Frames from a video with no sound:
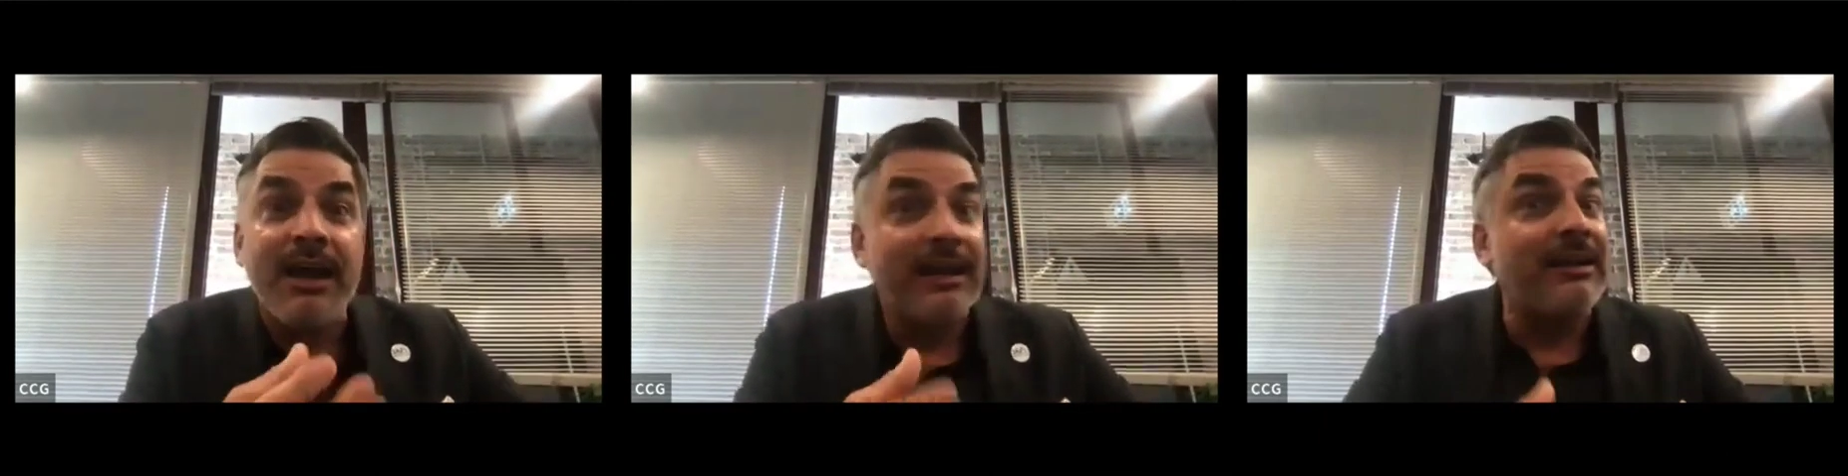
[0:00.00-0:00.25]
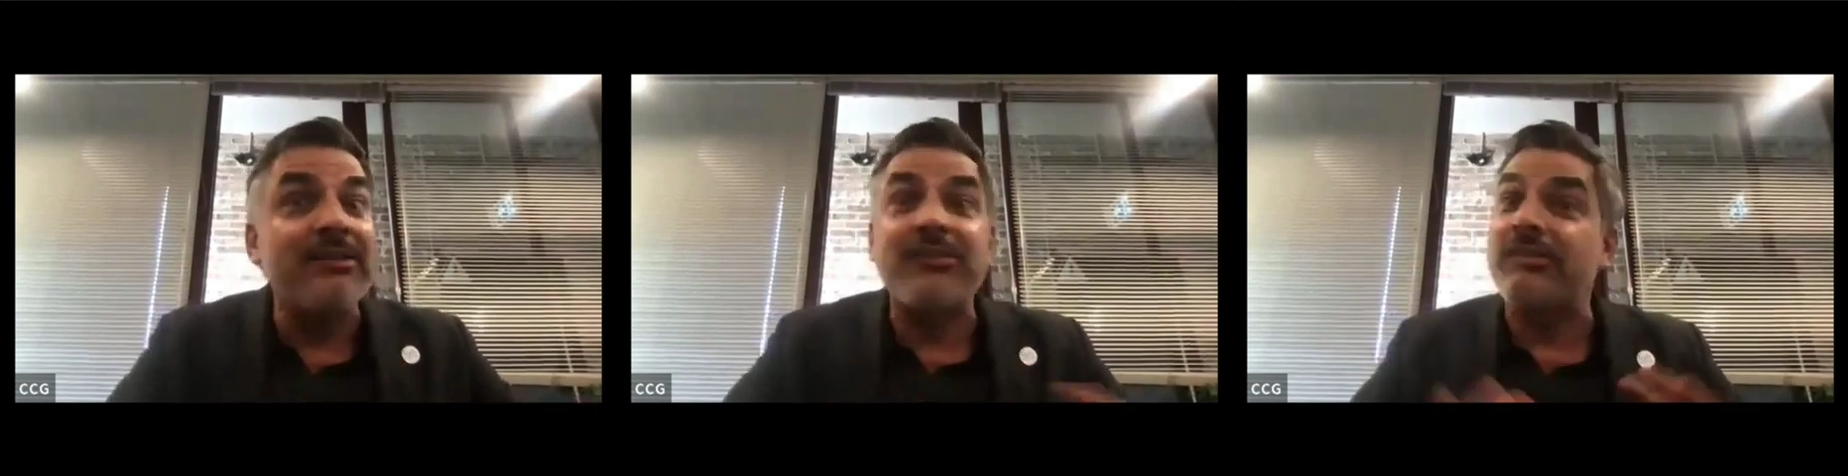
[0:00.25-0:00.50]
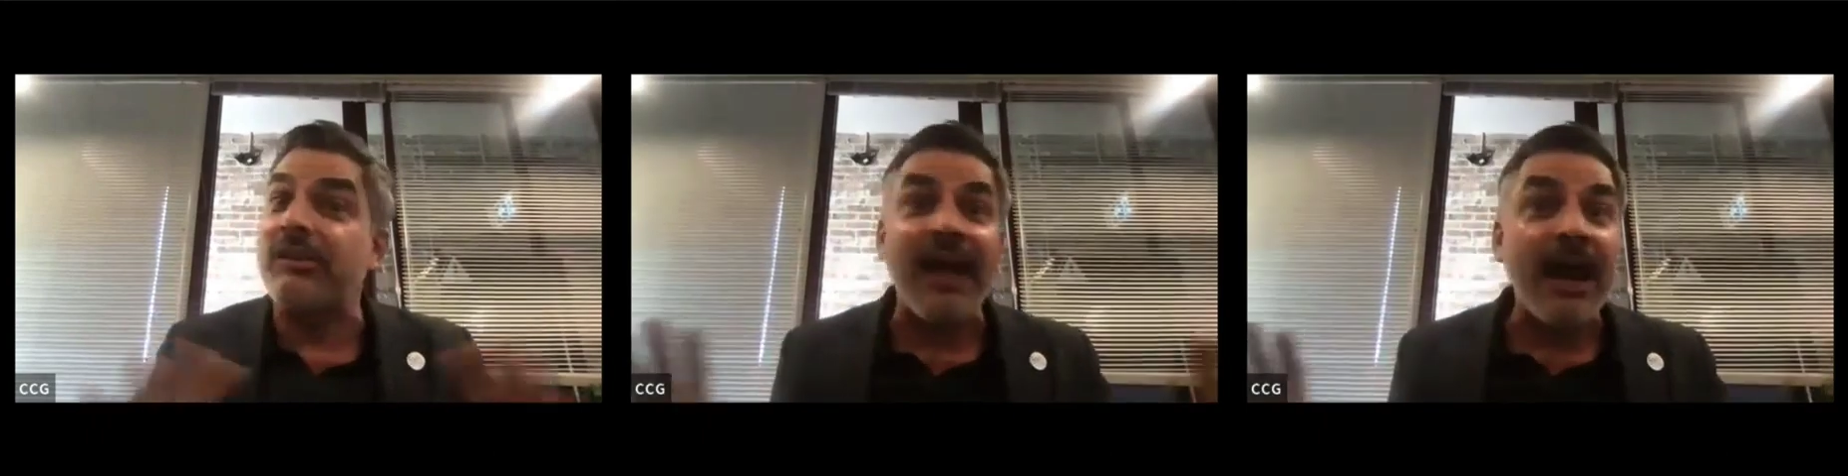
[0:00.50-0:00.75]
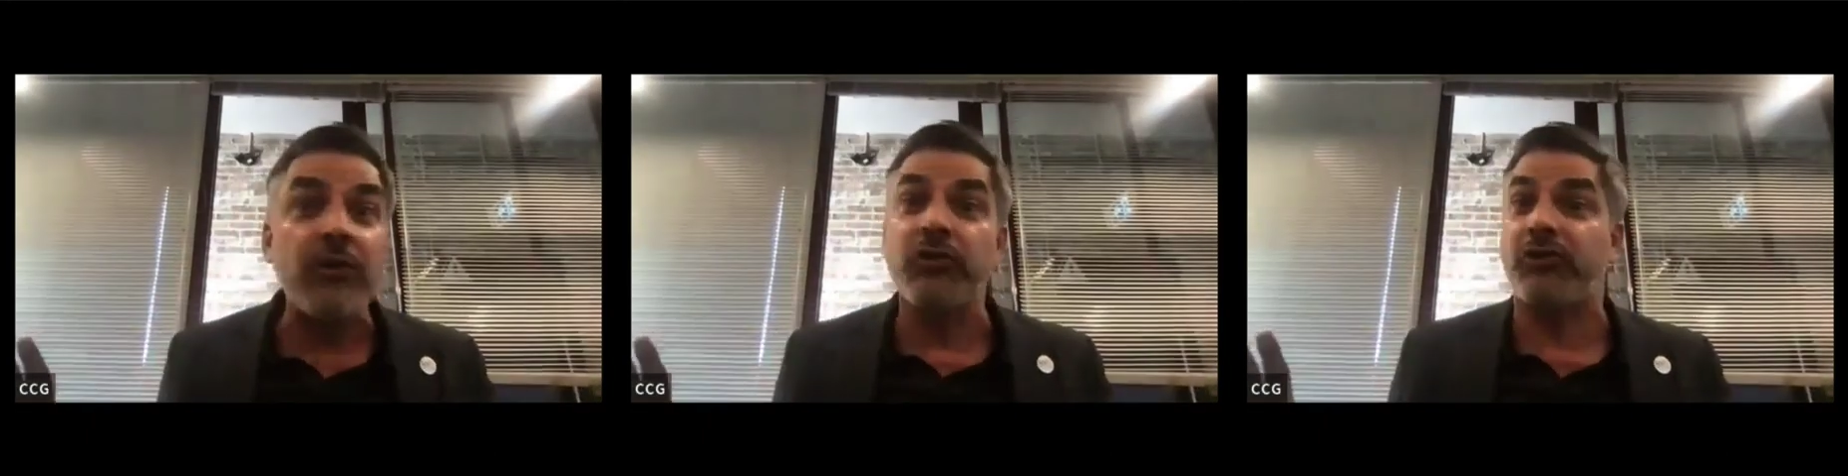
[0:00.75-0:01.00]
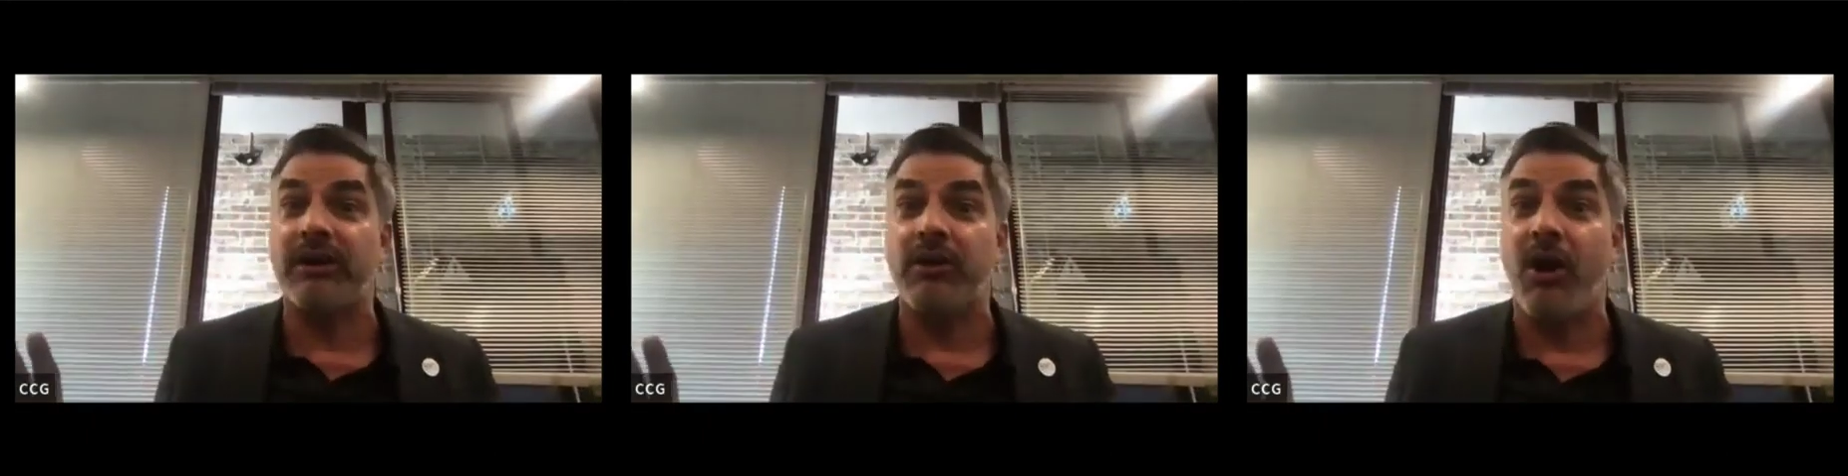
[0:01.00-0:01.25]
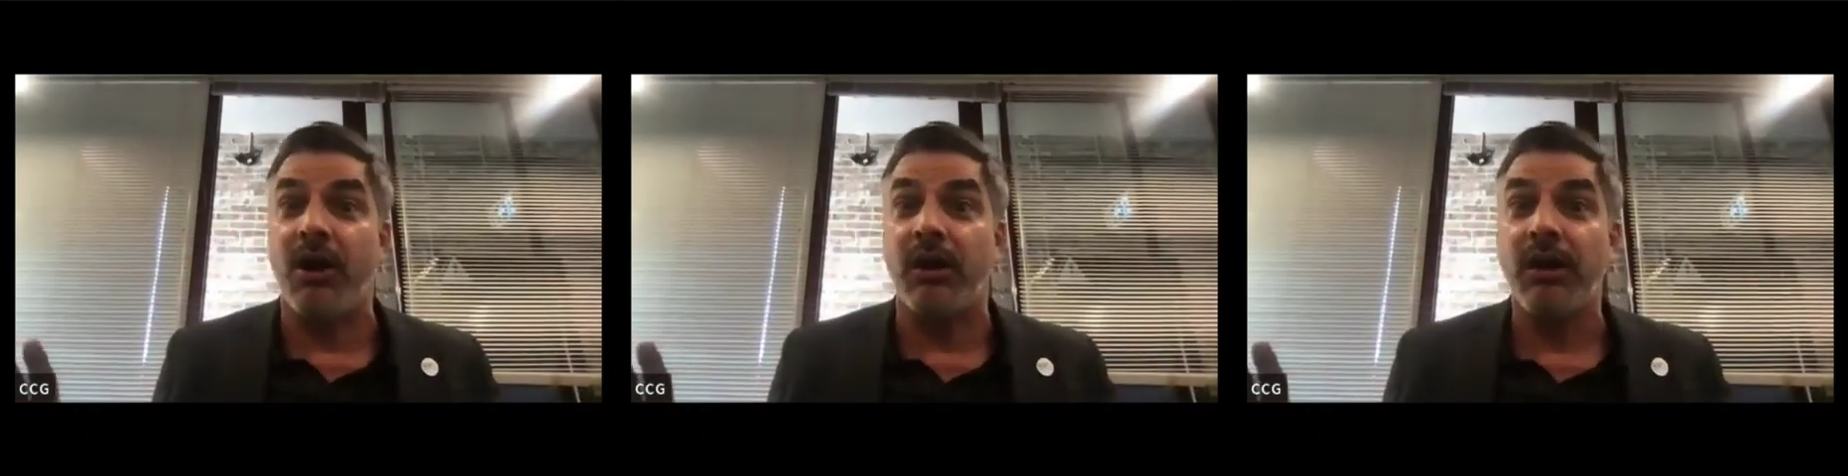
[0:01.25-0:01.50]
this is an energy
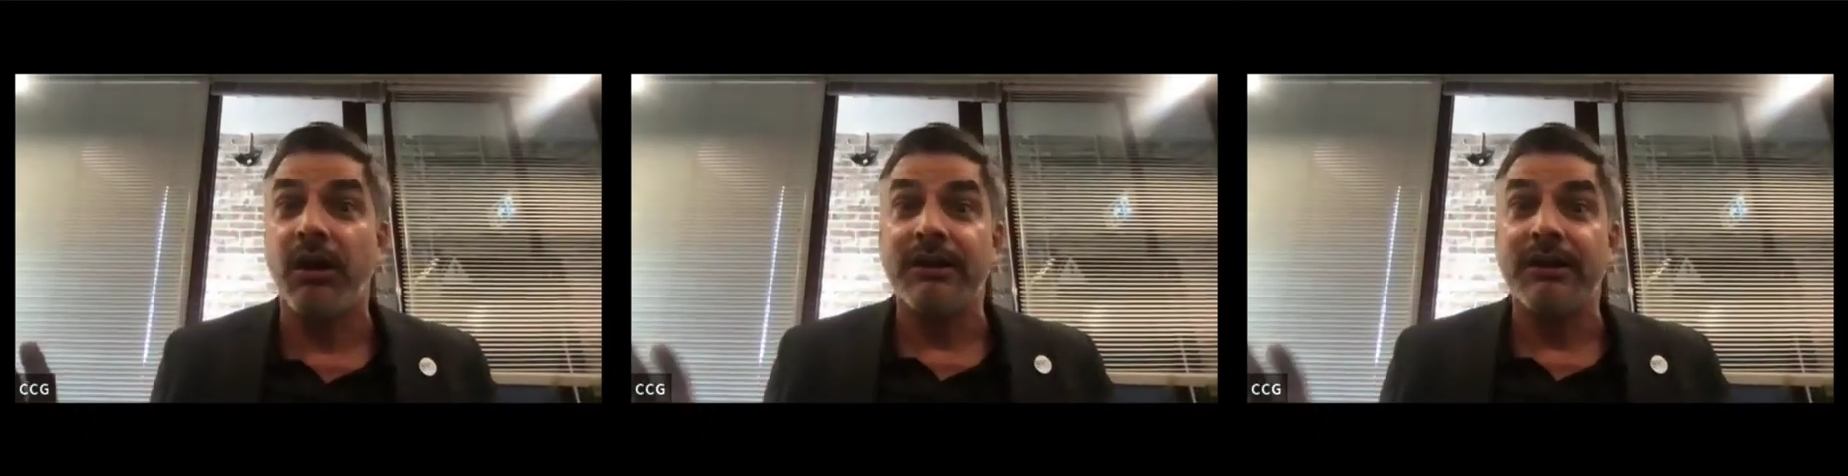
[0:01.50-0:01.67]
call.